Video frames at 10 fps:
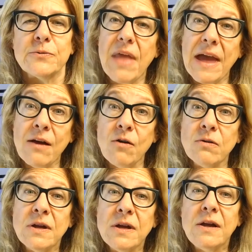
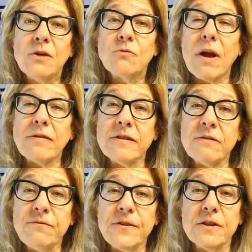Now, rather
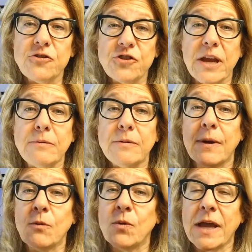than feel ashamed
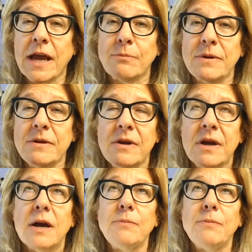about what happened,